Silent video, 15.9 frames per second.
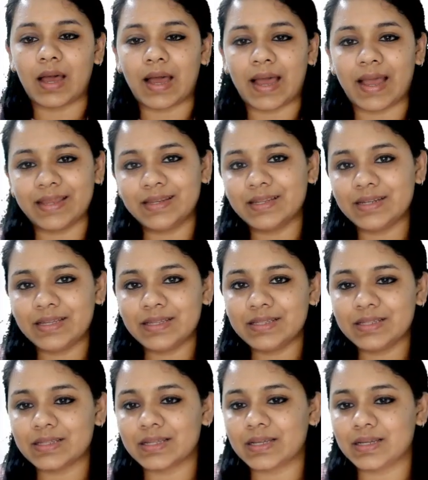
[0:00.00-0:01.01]

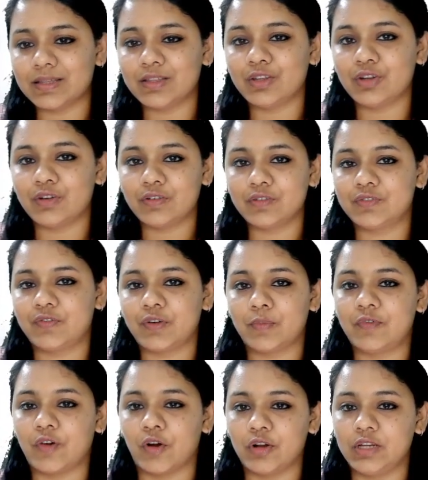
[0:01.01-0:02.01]
ideally, from
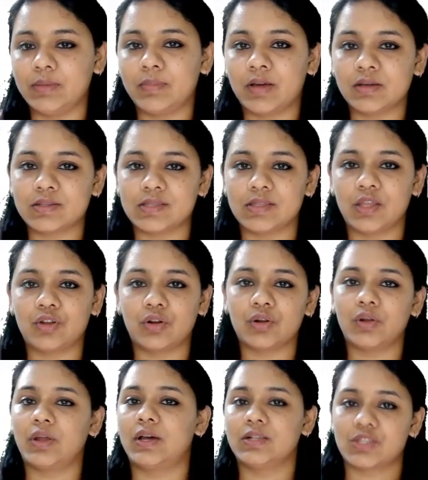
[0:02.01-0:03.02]
40 marks, they're not
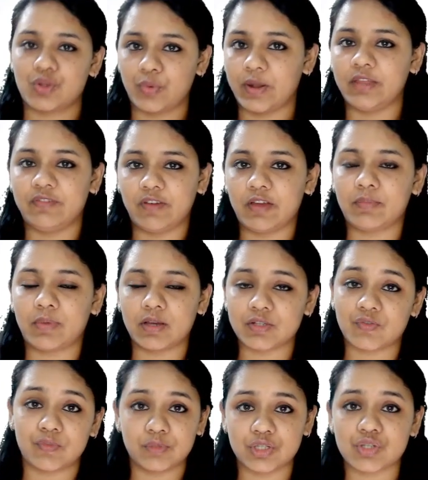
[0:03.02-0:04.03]
going to ask 25 marks
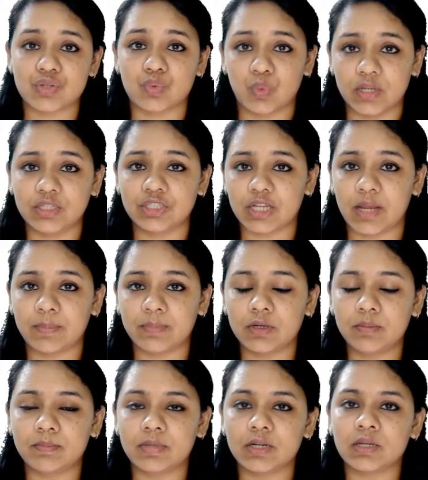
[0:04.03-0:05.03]
from just one chapter,
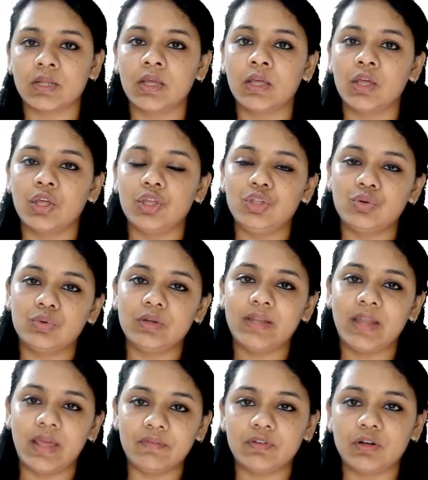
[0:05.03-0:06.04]
but you
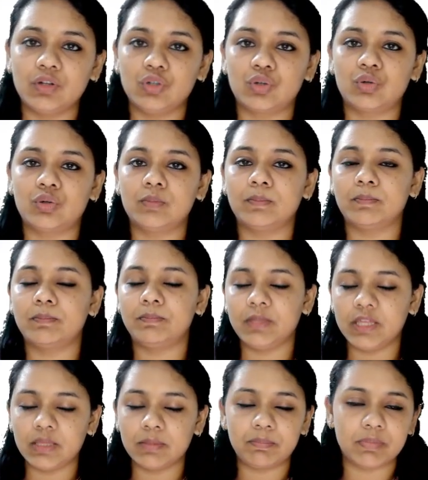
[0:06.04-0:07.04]
never know.
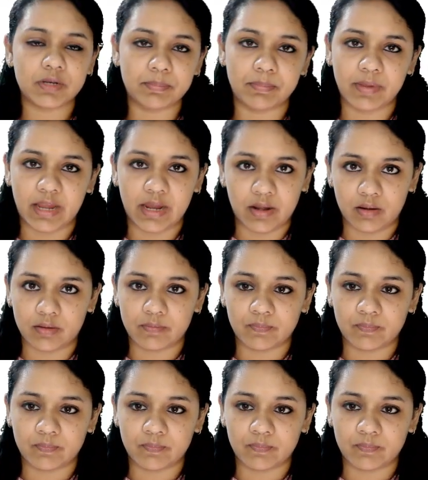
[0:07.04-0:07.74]
Be prepared.